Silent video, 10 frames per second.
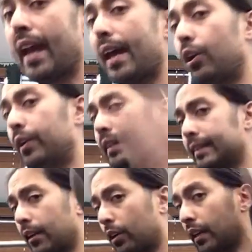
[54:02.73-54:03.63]
had hoodies
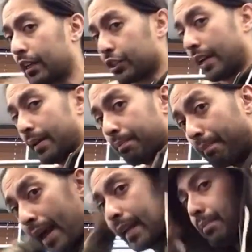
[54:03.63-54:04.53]
in our collection in
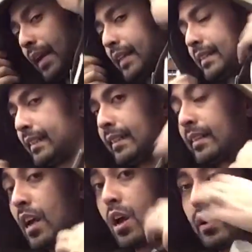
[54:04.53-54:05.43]
many, many
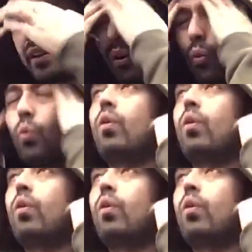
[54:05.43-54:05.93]
seasons. You know,